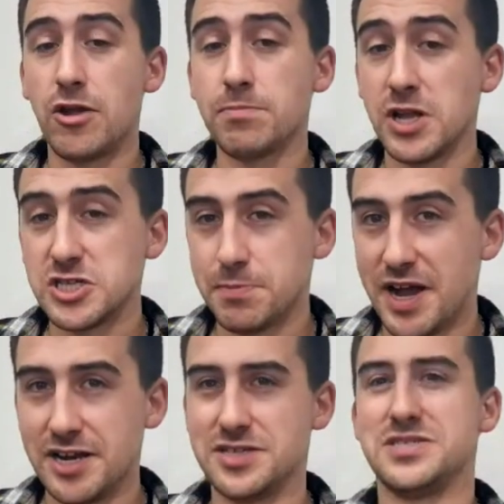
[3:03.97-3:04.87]
plus
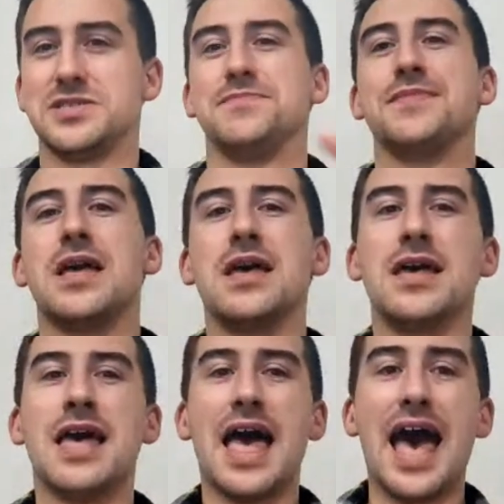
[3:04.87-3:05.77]
minus.
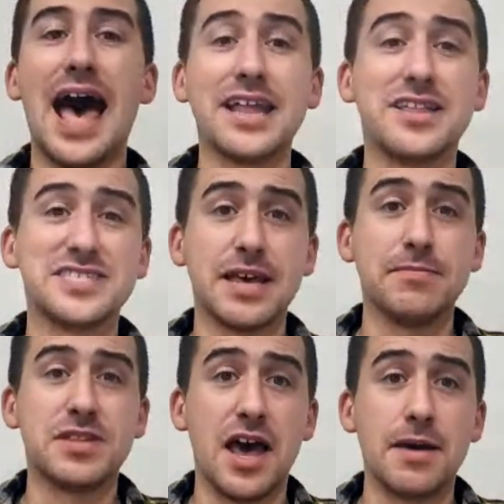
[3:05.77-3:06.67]
At the same
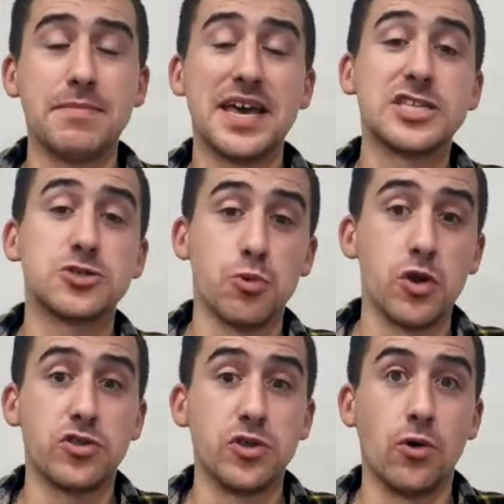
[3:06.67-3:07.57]
time, it's
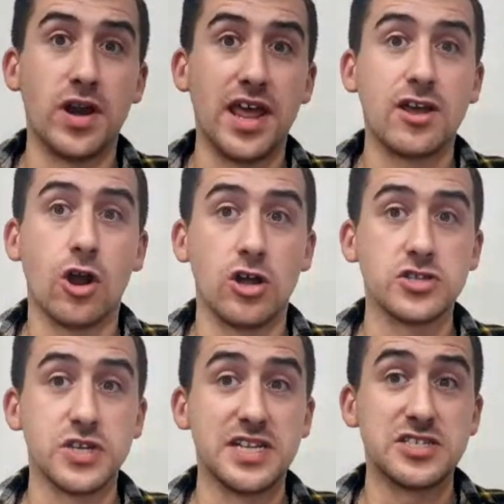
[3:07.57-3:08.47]
worth noting
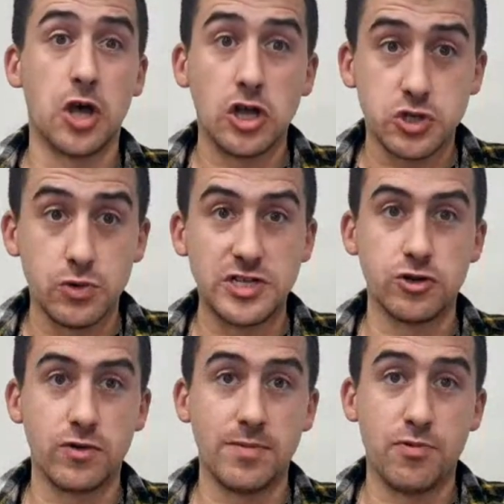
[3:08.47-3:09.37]
Carlson is also
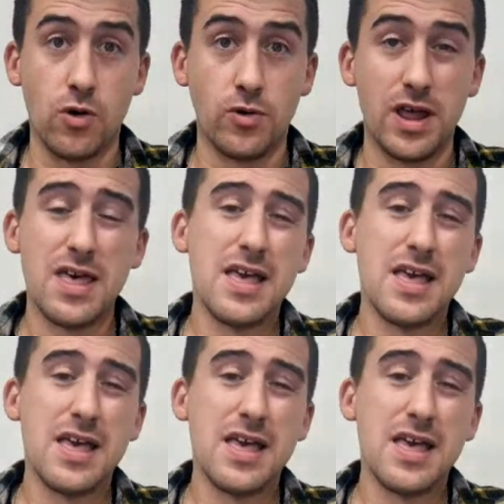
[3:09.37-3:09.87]
injury prone,